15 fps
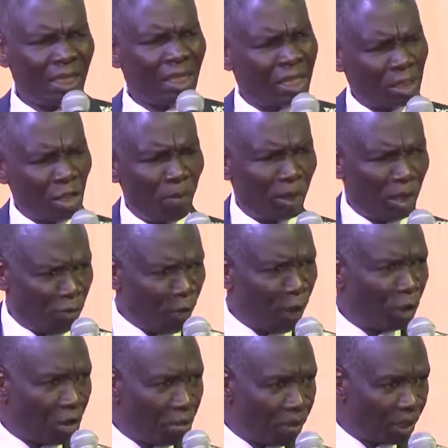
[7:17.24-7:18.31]
Is somebody
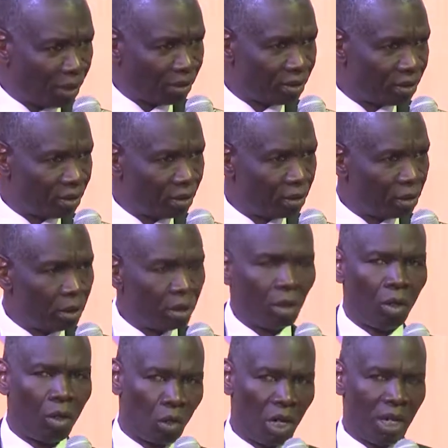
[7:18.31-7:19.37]
following
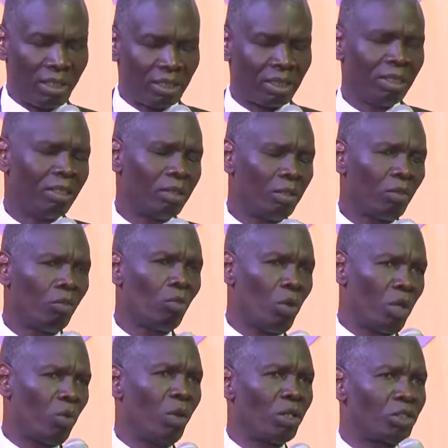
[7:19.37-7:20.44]
me? All right.
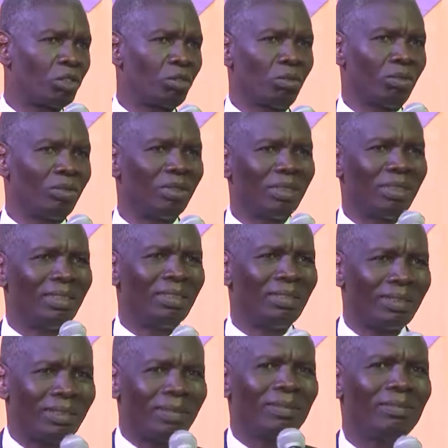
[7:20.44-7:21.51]
We want to
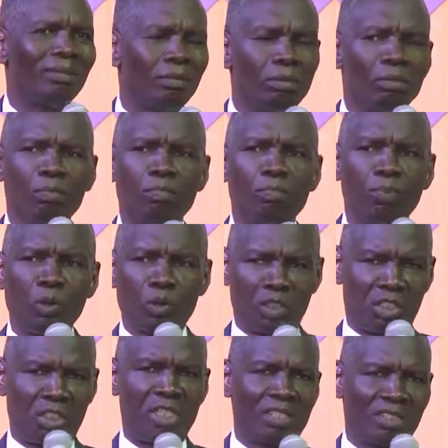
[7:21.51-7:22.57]

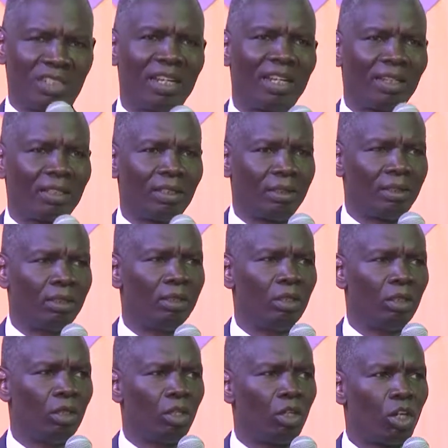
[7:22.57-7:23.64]
push this
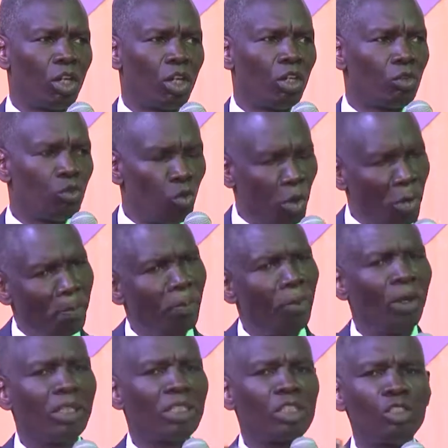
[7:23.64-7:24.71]
thing to a
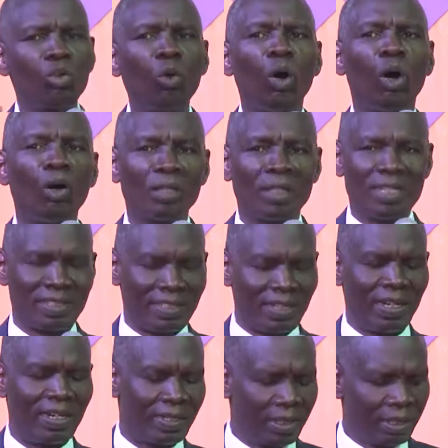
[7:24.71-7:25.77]
point you will
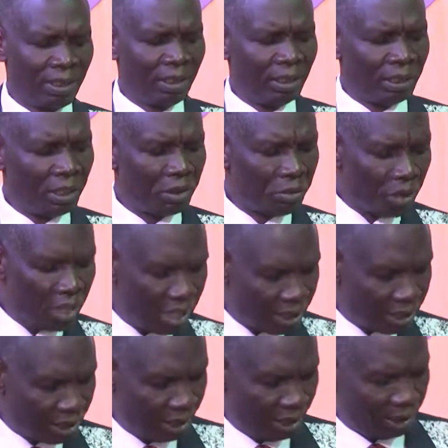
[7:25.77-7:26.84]
understand the
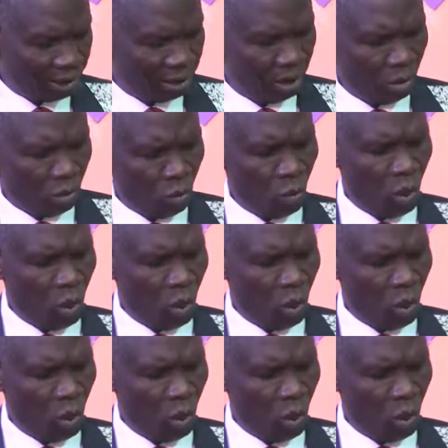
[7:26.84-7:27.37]
reason